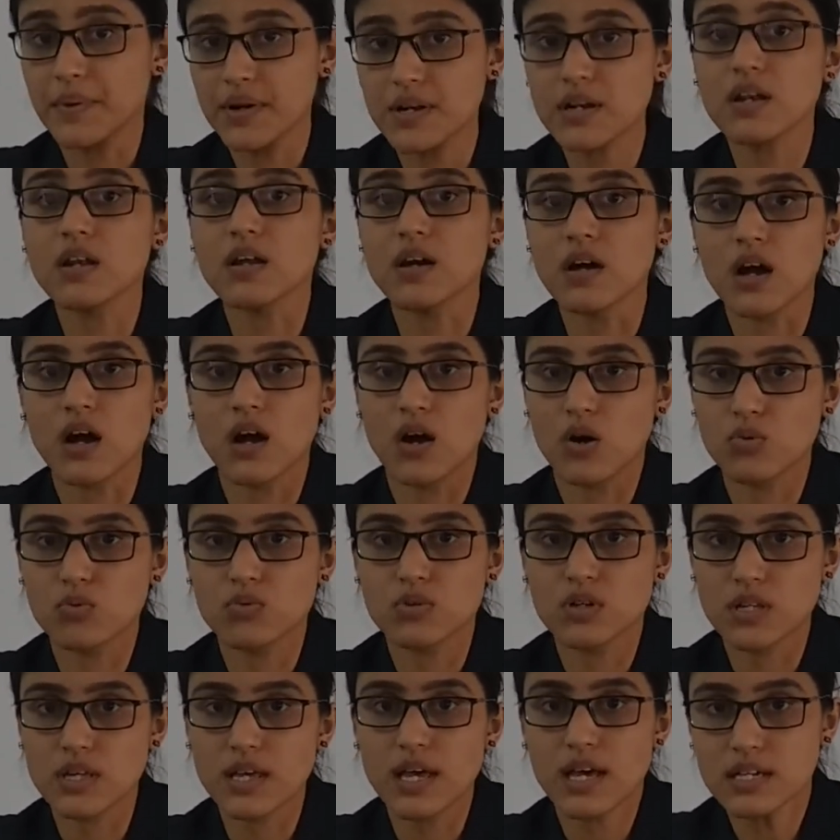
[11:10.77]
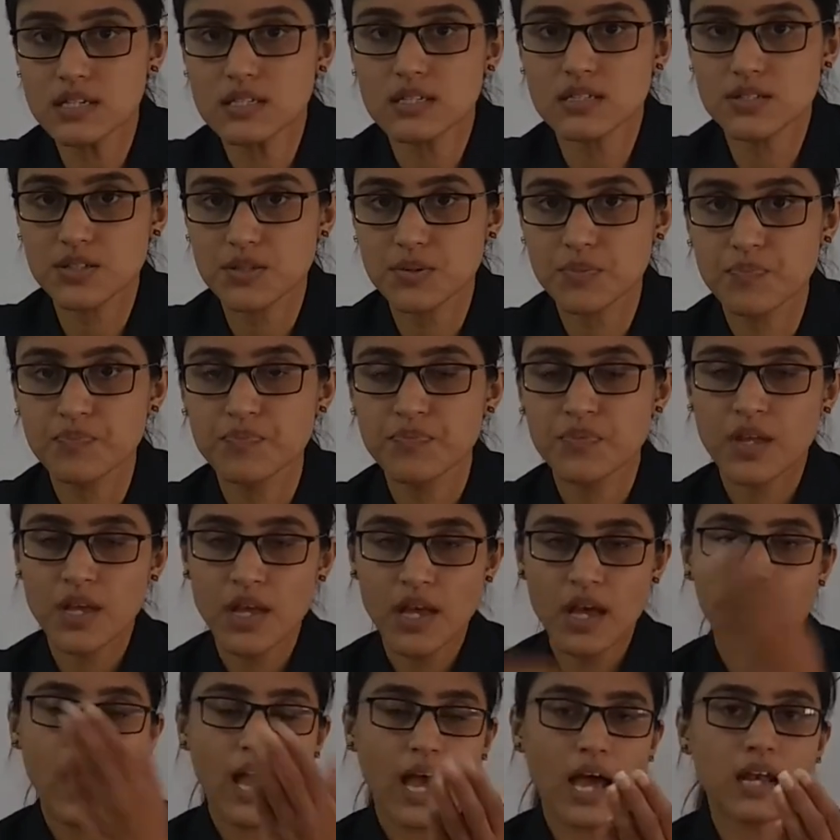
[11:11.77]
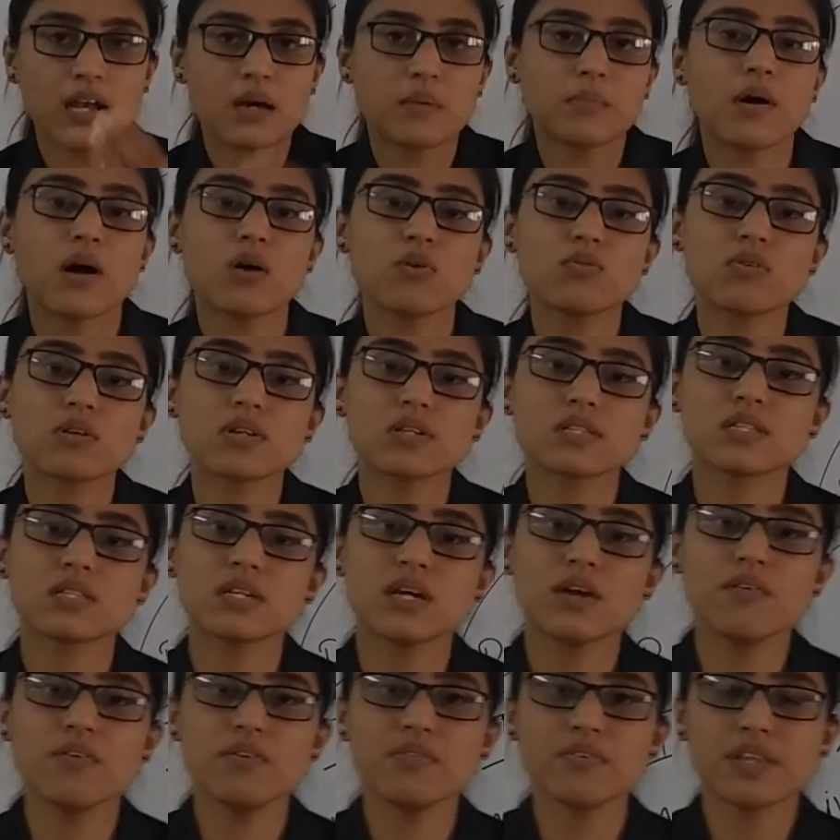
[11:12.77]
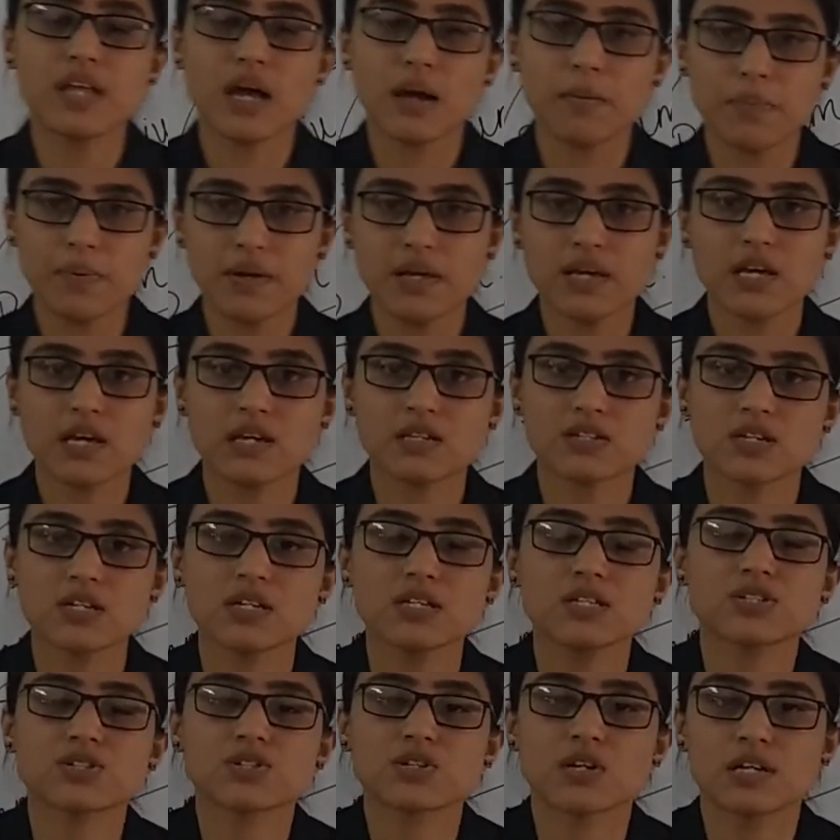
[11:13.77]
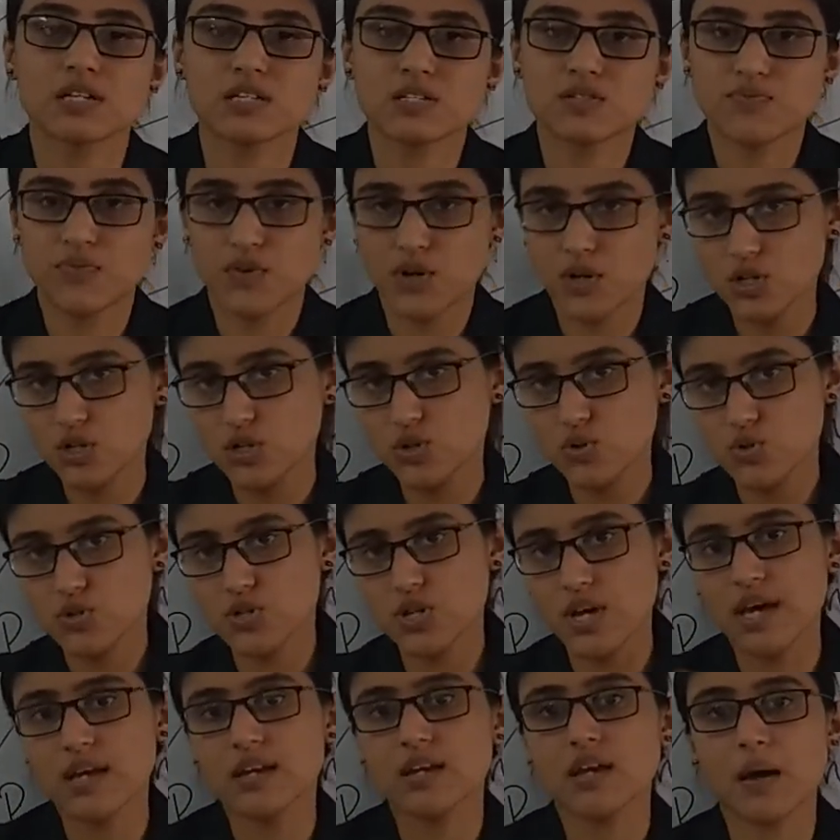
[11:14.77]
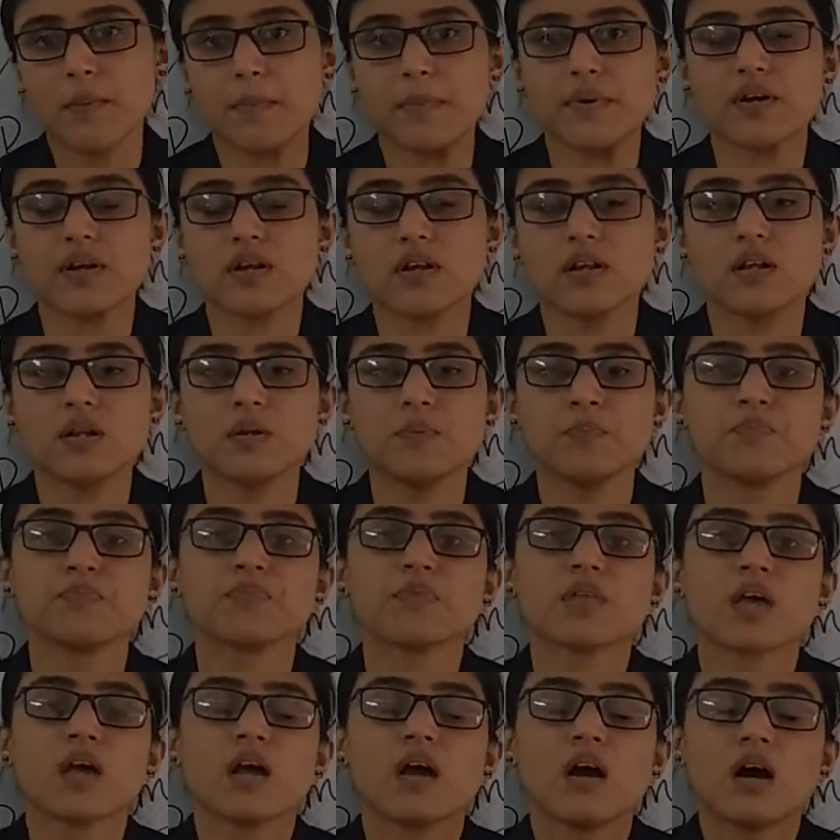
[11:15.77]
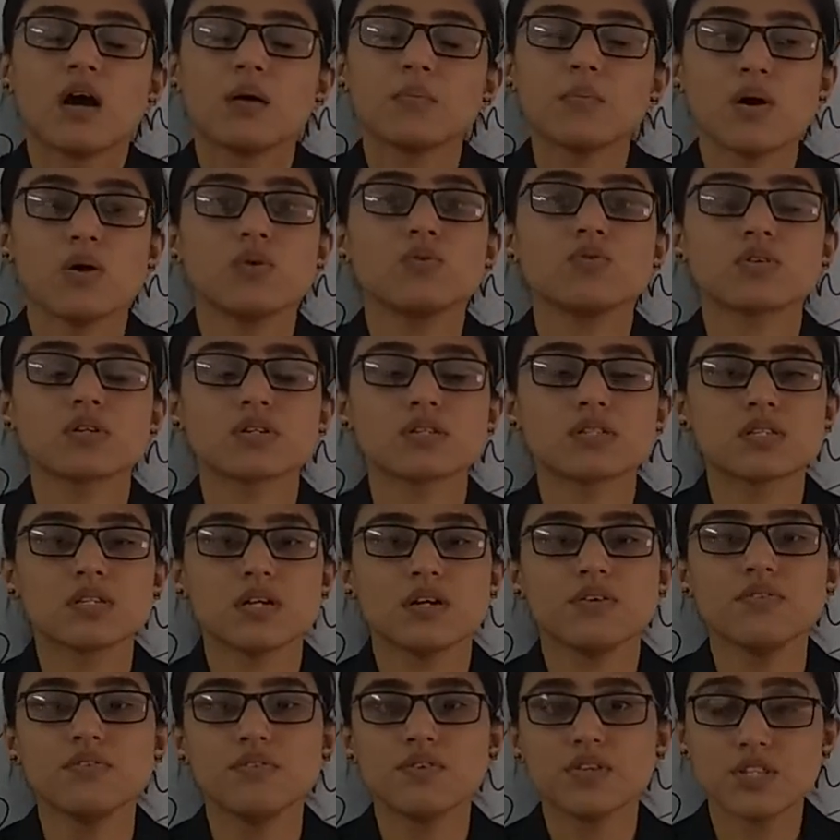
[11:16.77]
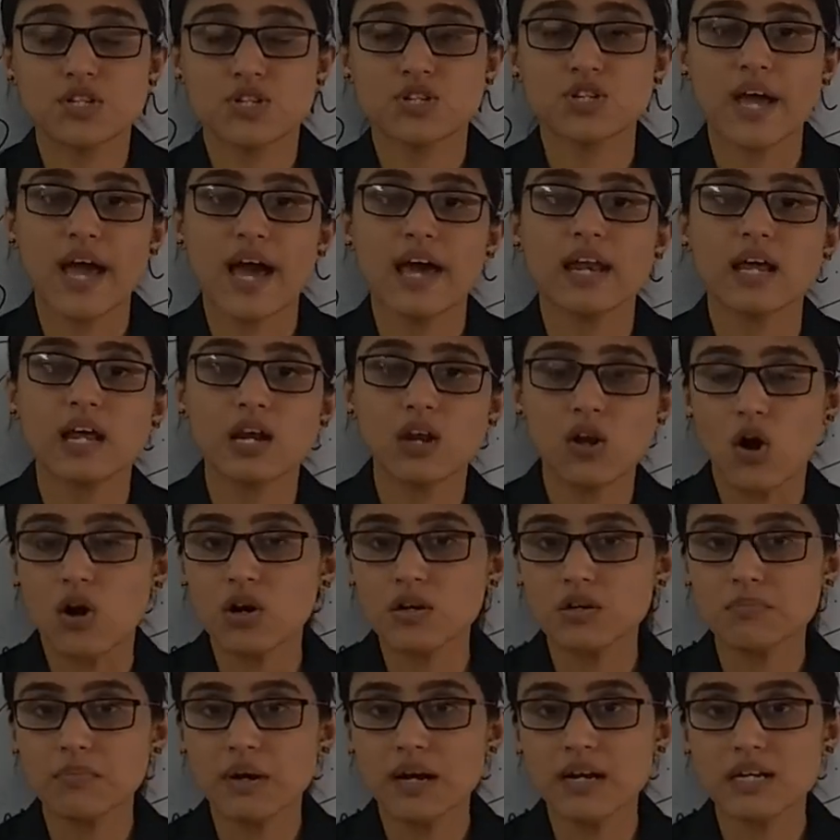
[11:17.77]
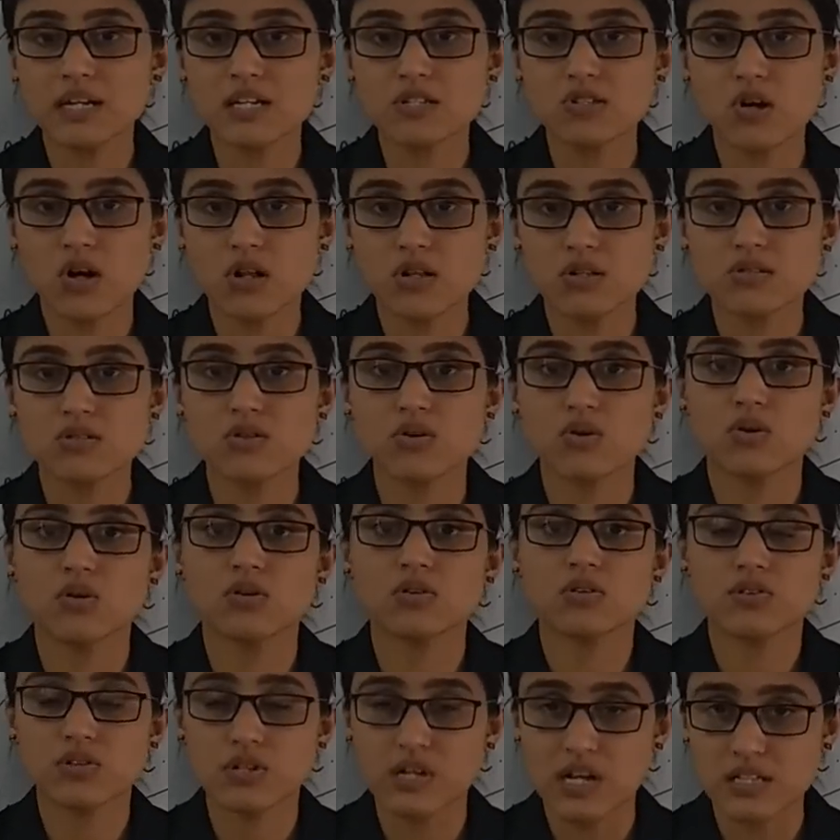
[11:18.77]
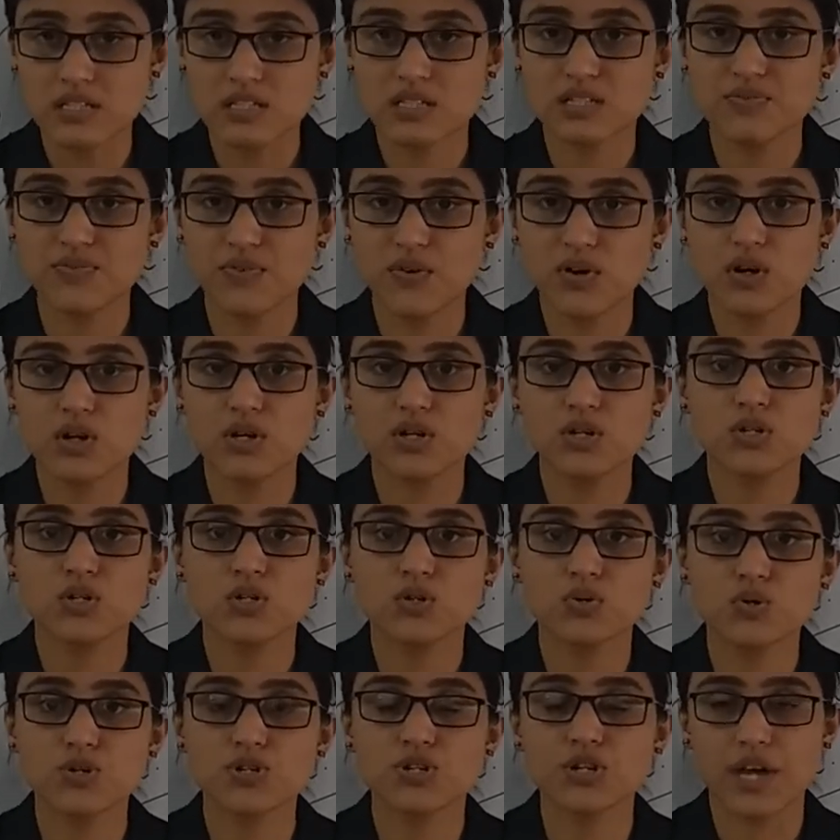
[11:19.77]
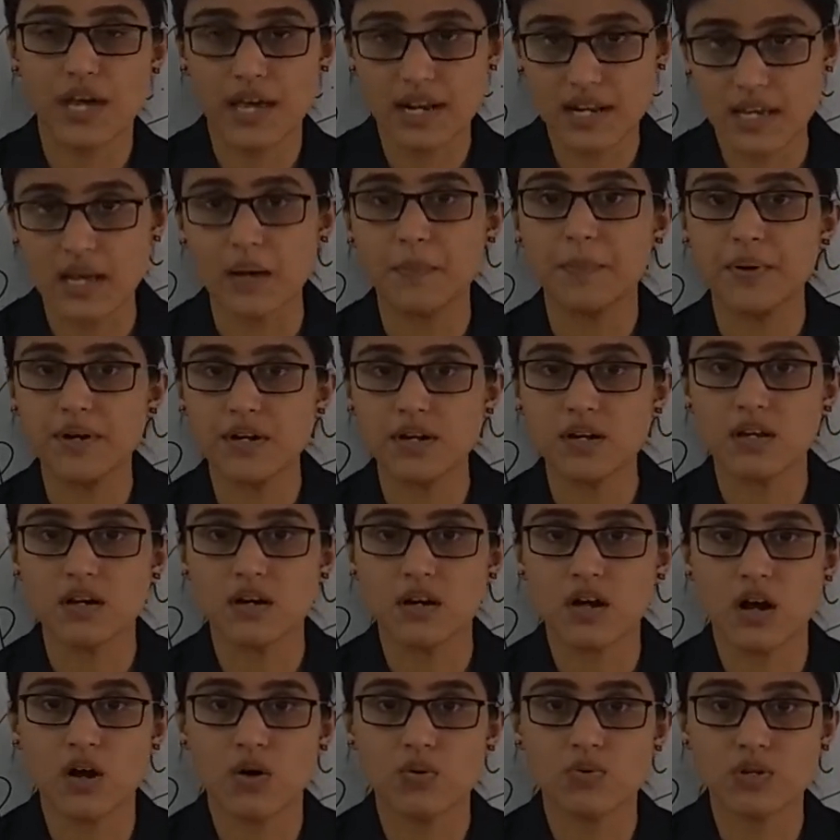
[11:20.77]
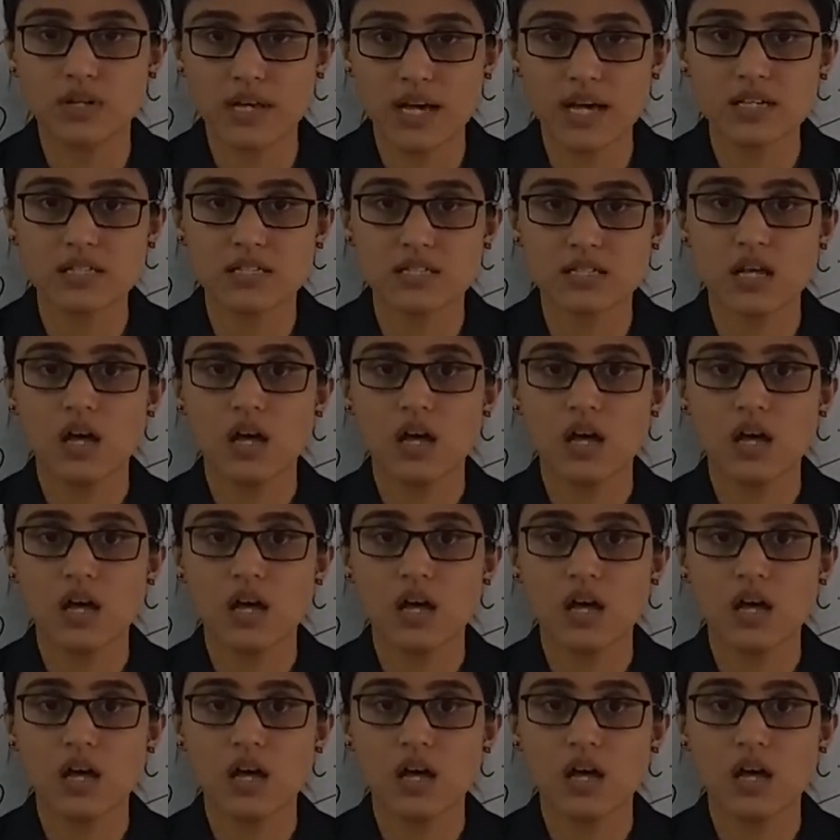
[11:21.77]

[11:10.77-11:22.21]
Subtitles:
account, yes, an amount received with application is transferred to share capital, amount received with share allotment is also transferred to share capital account, yes.